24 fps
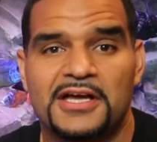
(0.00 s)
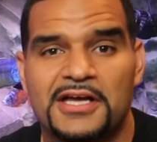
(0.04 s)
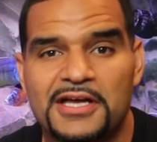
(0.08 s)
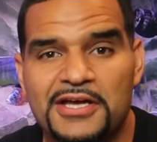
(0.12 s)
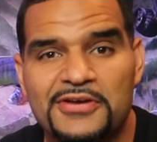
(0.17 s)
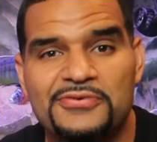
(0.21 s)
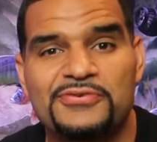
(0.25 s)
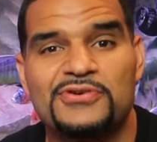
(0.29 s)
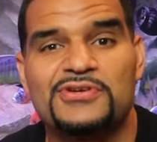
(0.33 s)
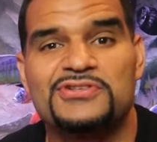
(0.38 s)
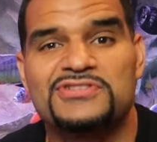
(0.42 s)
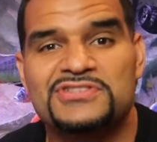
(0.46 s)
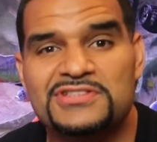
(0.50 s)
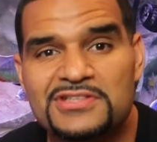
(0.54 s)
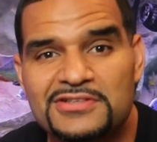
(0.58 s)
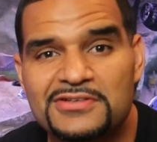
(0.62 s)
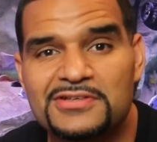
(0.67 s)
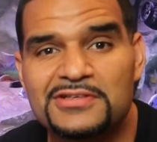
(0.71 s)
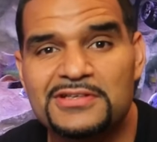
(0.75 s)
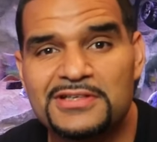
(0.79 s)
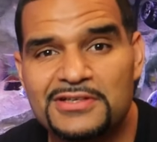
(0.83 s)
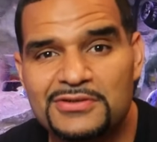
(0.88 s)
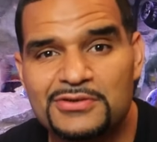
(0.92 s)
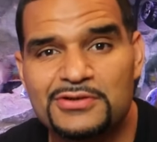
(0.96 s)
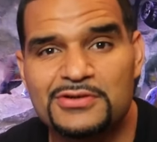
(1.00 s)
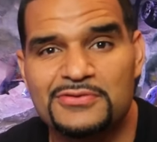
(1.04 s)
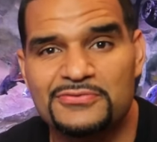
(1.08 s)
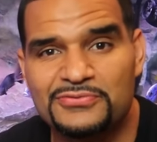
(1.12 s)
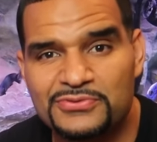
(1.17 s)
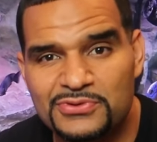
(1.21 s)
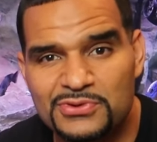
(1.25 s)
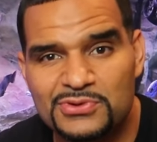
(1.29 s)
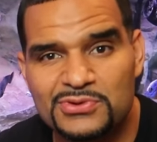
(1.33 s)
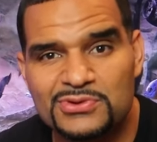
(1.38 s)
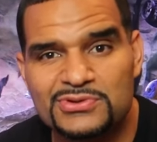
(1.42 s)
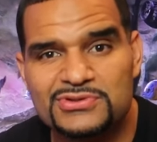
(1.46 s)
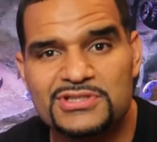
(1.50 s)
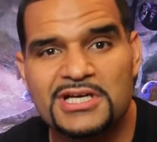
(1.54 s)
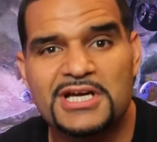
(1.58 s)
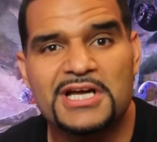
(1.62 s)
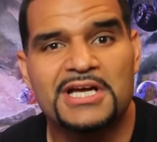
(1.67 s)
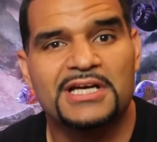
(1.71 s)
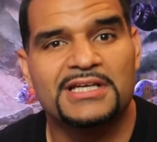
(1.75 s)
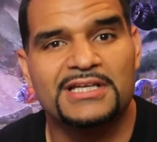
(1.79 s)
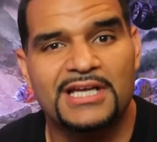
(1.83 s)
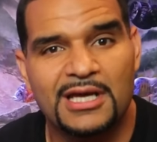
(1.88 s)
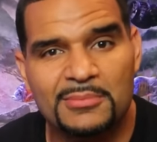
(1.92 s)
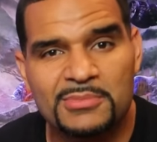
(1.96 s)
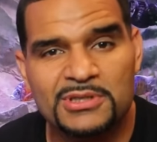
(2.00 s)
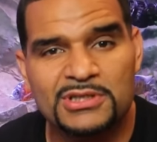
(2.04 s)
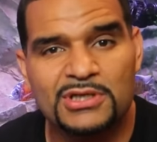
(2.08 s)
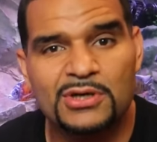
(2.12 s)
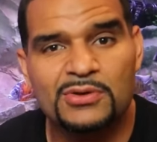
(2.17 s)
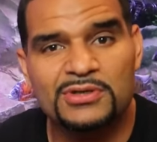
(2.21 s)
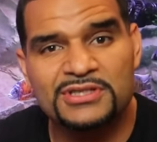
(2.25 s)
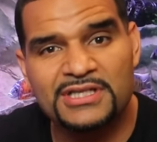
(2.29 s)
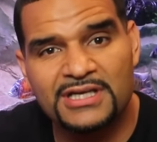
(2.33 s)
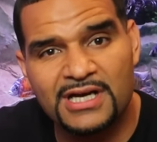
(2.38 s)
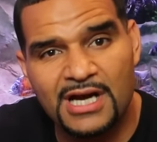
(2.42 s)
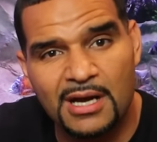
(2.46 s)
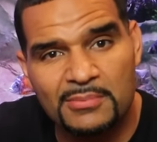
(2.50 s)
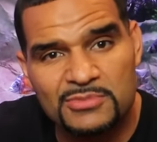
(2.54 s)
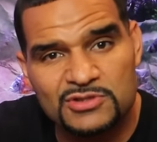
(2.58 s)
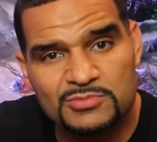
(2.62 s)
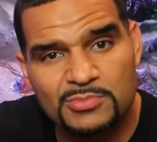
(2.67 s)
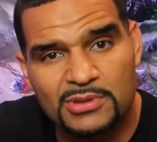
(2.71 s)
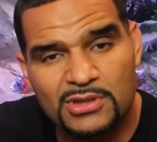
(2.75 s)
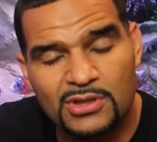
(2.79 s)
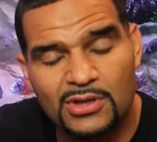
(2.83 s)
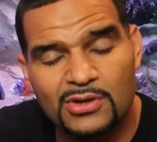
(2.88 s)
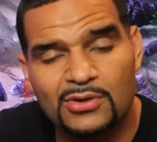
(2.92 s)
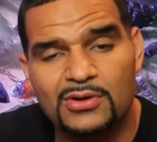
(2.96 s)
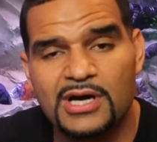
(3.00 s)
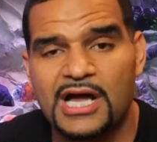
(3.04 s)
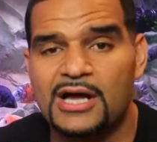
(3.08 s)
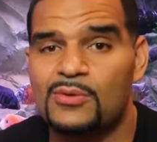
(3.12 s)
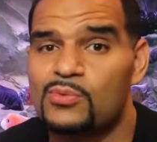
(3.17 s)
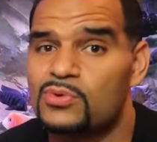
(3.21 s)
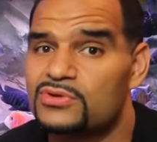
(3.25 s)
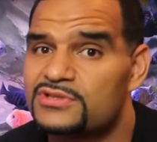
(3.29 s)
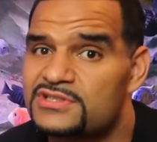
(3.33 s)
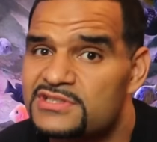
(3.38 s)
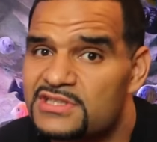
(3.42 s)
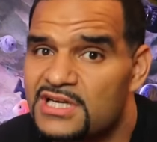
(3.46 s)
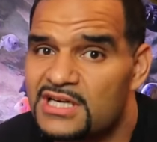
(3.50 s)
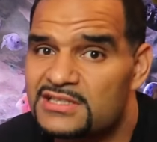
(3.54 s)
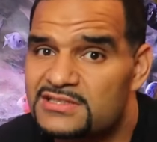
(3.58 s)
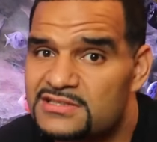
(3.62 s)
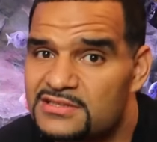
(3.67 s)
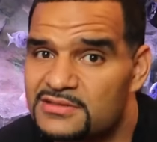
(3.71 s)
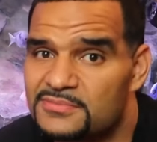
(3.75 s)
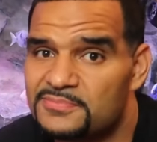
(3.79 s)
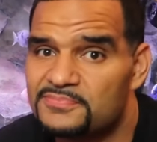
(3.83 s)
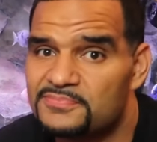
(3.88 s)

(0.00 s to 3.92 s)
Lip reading: If you're still a little confused, let me know in the comments below and we'll discuss